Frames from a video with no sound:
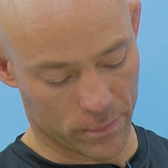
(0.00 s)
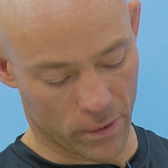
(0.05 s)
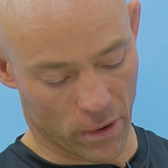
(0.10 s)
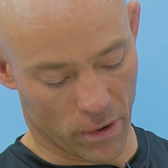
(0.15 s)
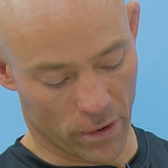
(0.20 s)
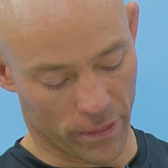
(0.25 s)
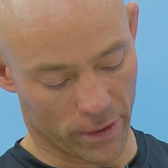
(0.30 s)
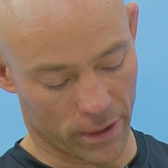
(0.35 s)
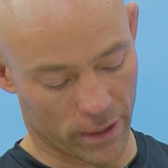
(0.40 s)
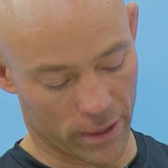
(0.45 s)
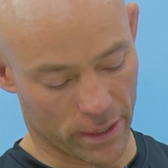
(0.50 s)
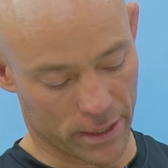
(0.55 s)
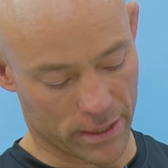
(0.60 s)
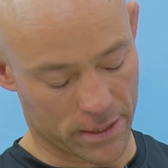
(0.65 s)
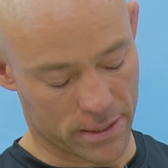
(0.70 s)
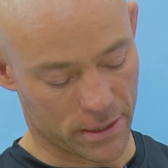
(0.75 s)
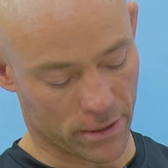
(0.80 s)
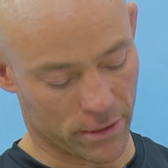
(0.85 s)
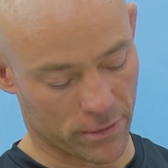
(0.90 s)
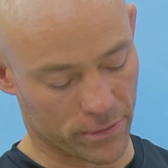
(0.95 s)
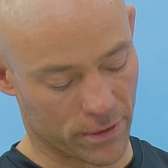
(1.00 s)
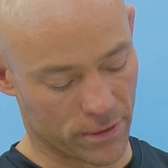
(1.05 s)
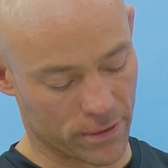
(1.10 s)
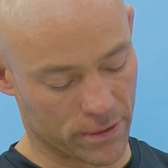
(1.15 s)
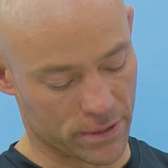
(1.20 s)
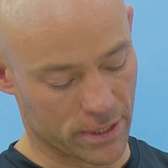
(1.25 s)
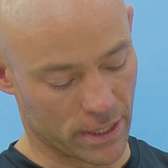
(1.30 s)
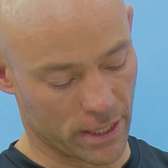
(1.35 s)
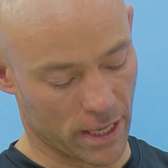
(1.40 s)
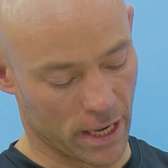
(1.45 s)
On the gun itself,
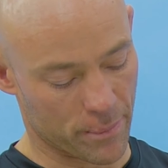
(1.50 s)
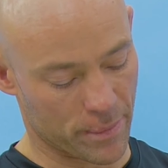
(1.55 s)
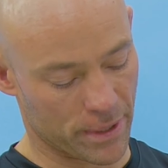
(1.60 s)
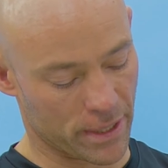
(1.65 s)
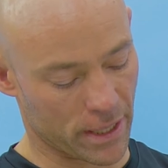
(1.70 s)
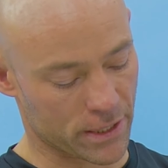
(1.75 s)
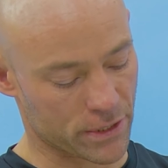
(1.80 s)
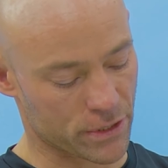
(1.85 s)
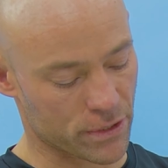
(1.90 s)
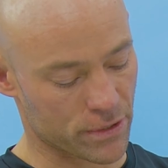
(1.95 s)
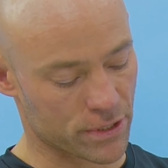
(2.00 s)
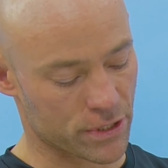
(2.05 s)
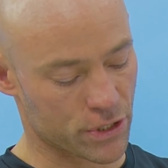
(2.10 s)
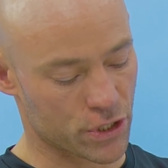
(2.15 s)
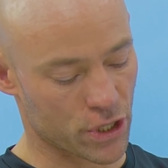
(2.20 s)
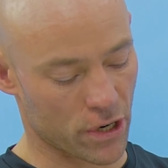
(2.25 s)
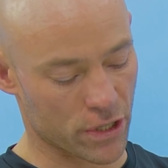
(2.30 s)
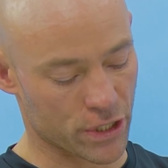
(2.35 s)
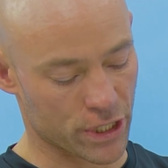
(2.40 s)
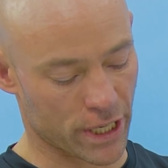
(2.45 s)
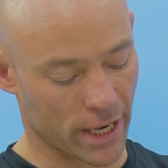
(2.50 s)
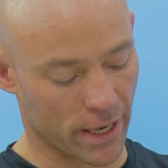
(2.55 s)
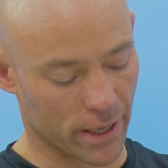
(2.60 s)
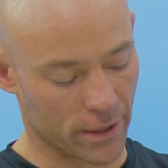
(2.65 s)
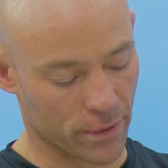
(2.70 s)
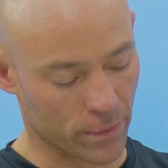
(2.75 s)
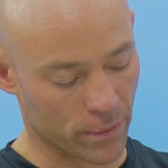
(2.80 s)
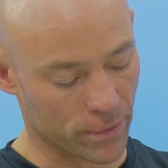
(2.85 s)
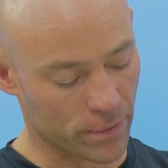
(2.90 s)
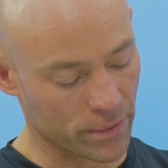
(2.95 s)
there's an ambidextrous charging
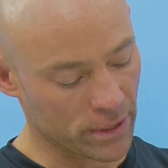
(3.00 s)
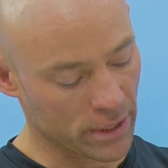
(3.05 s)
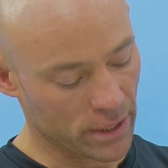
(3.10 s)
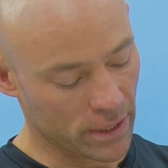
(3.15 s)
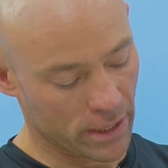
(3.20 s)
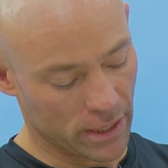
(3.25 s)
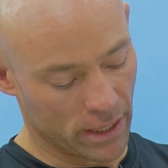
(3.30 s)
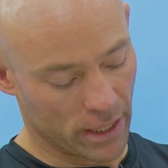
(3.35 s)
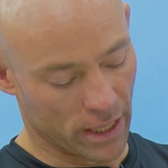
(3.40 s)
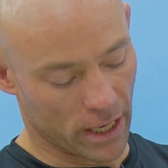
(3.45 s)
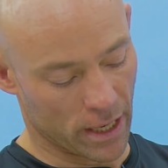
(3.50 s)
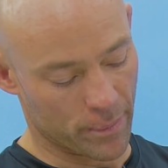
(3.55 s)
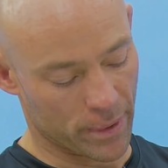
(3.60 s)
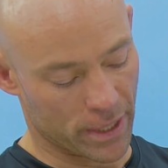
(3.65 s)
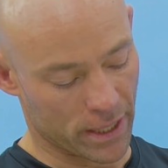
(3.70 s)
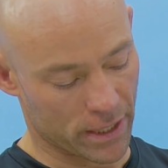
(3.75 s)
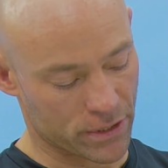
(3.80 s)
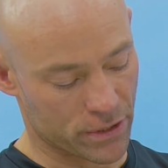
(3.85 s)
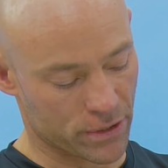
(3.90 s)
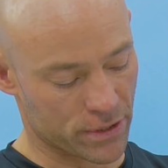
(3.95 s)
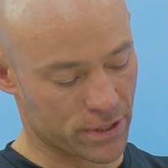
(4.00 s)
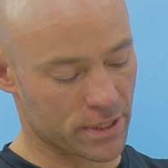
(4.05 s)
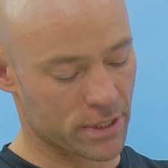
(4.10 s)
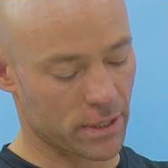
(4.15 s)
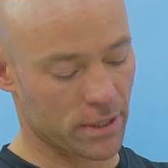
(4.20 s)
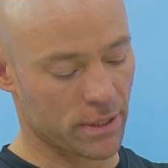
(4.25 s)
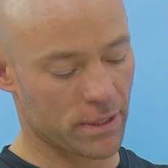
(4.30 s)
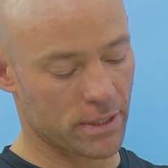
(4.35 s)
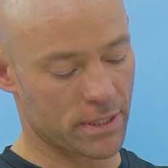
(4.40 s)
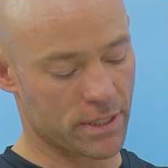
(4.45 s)
handle, ambidextrous
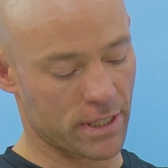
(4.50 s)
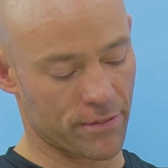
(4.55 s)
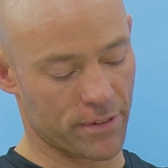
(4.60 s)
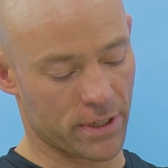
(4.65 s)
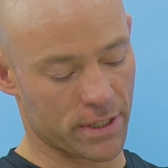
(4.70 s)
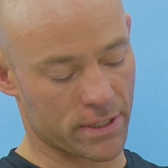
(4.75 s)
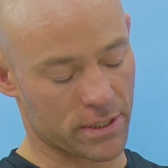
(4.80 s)
safety